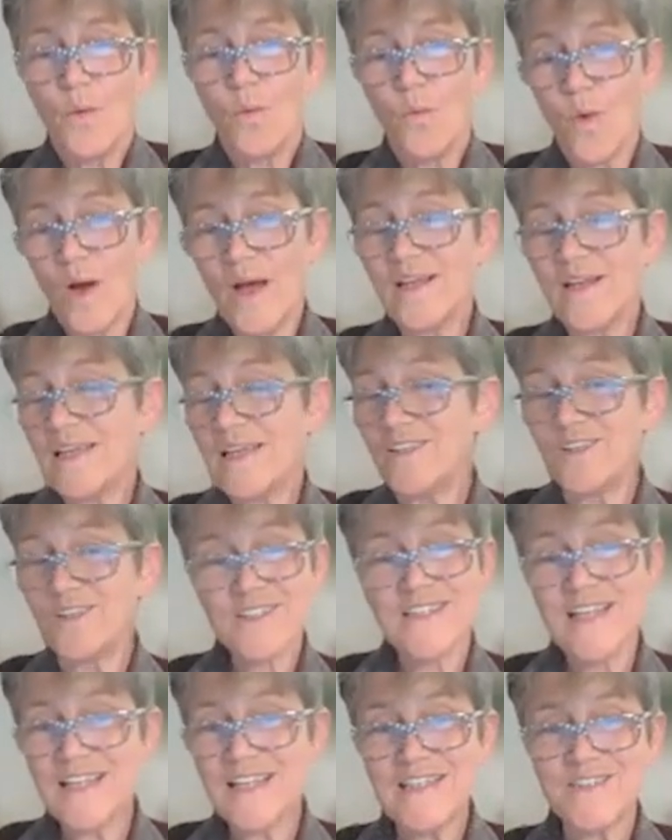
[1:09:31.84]
Well, it
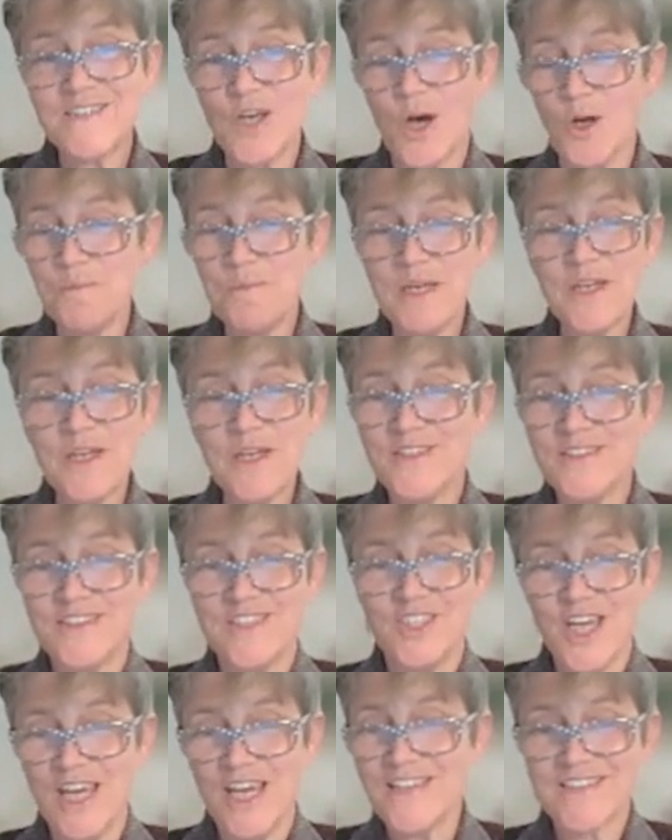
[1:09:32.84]
looks like it's odd because
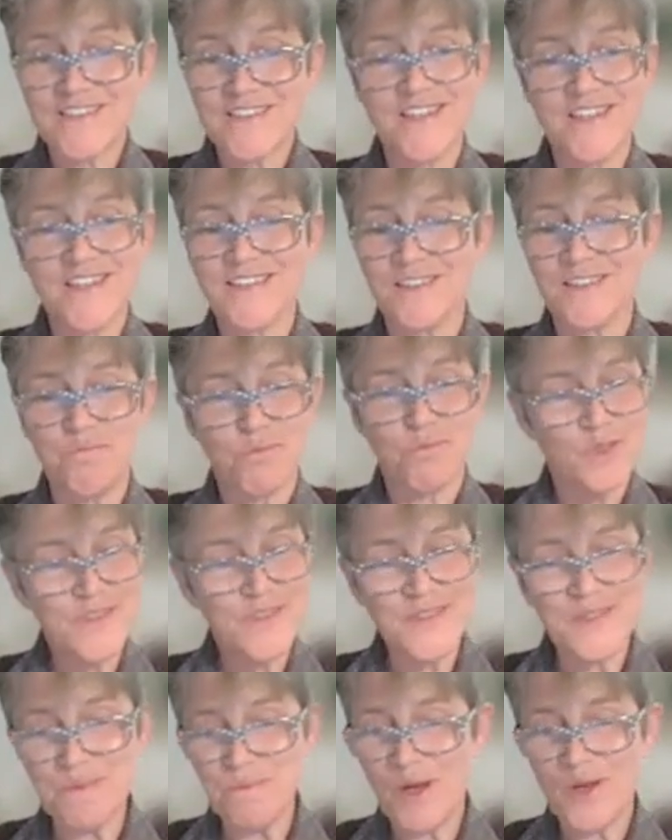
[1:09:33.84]
Jake's cousin
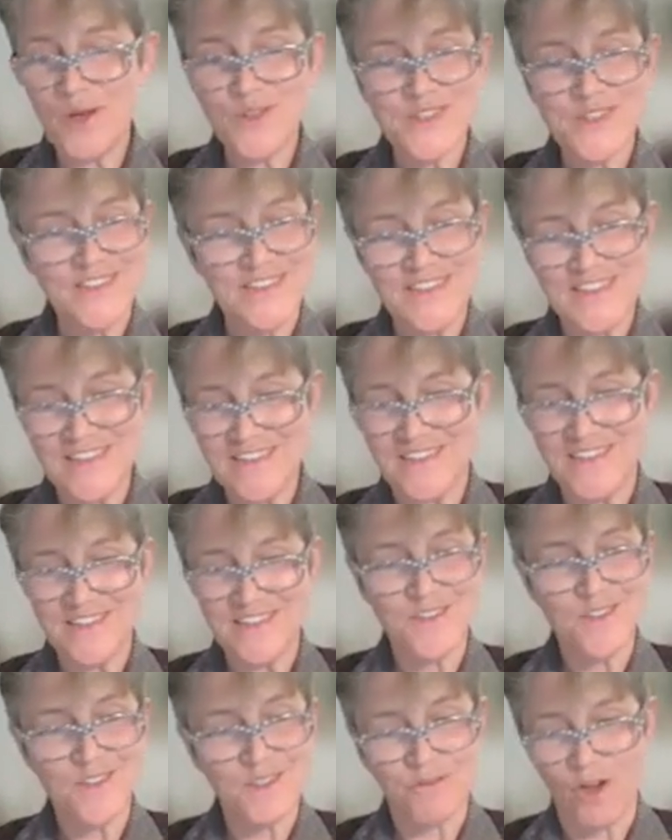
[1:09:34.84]
presupposes the
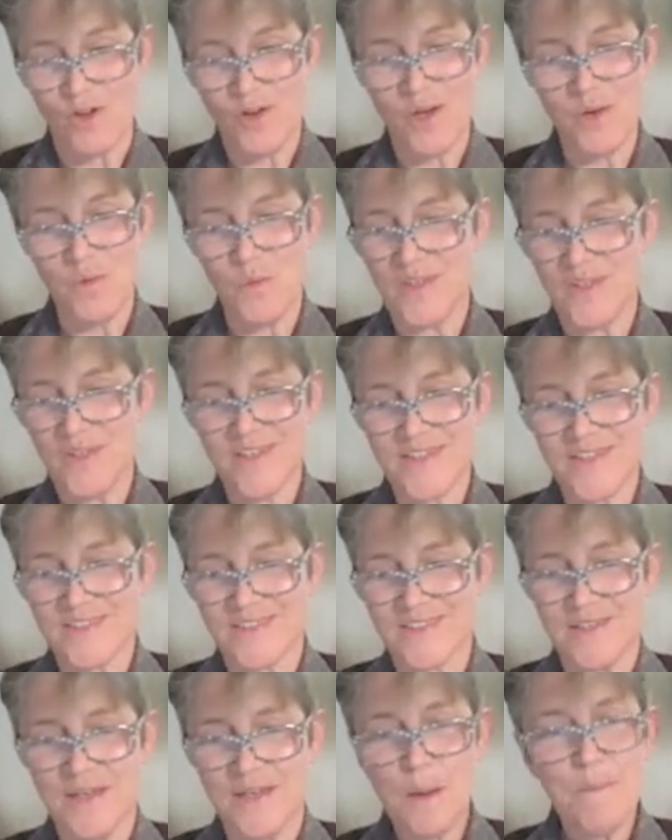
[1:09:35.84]
existence of only one
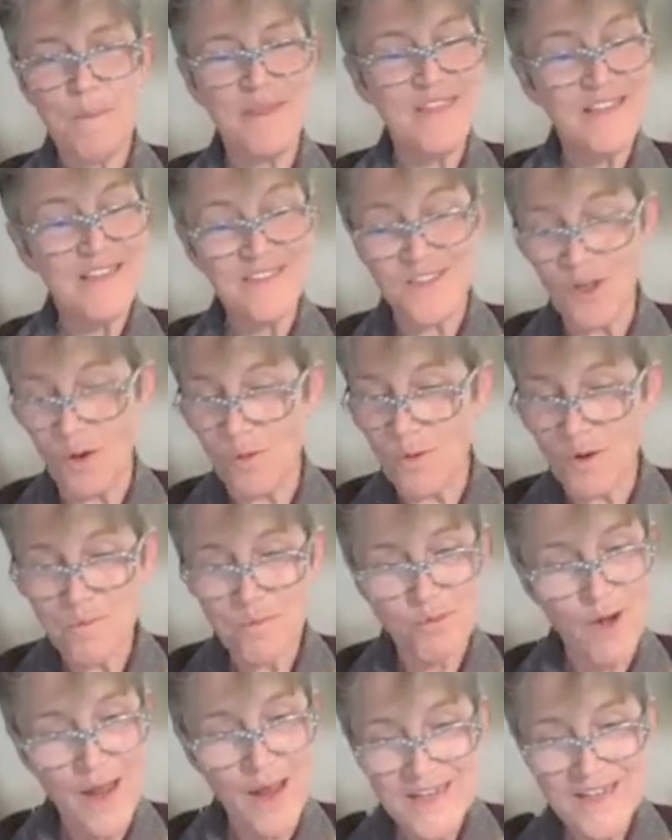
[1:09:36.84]
cousin, but that's not what
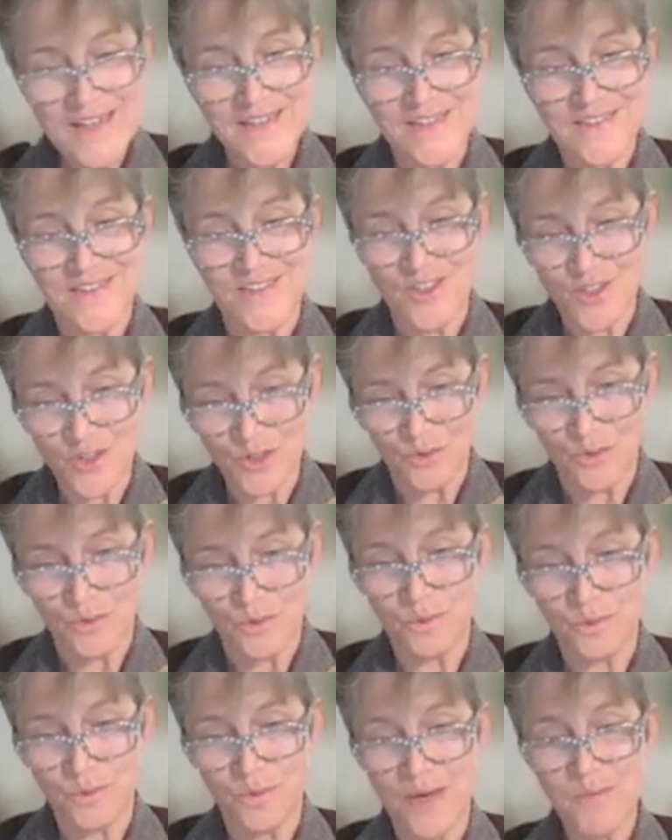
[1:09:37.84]
predicates
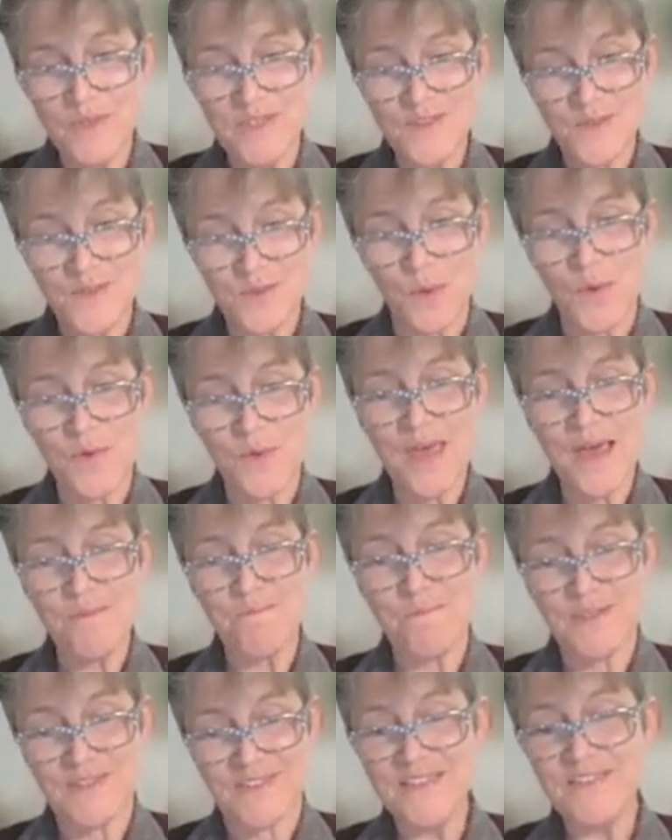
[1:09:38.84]
do, right? We saw that
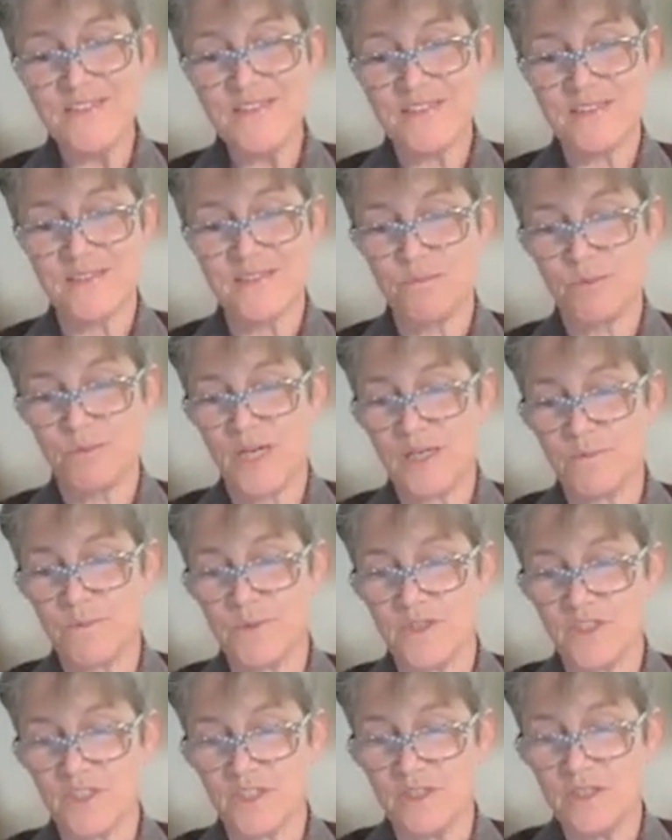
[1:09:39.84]
possessors in predicate
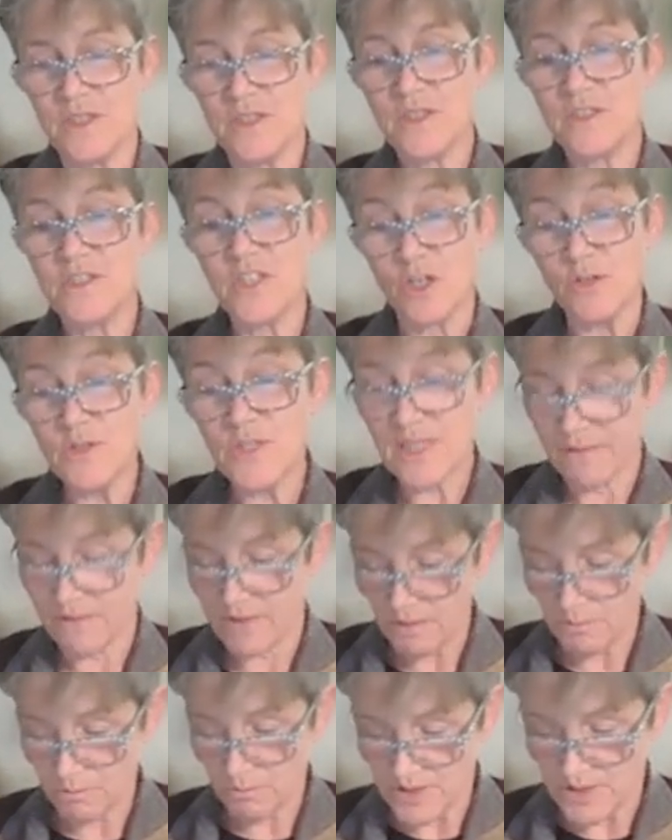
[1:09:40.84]
position don't have
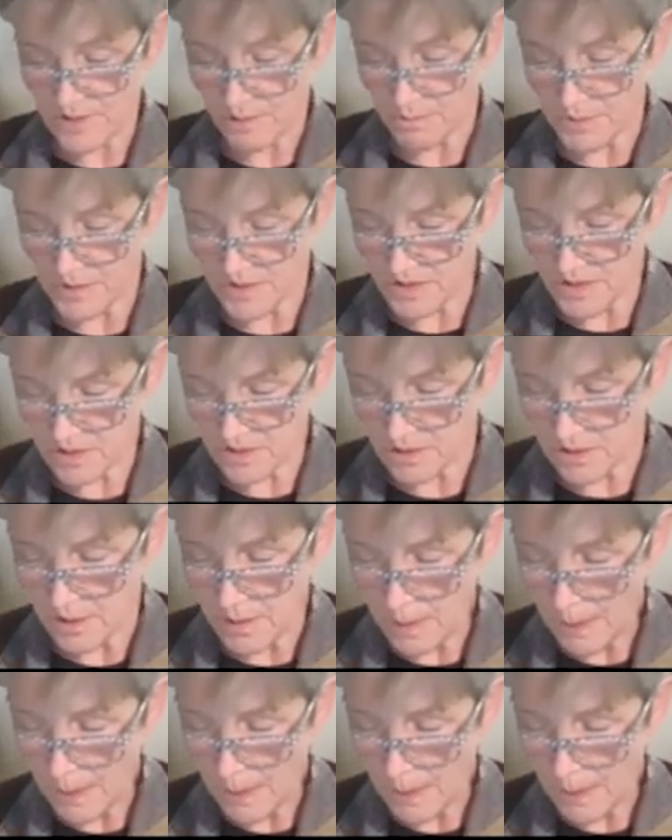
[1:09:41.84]
that presupposition.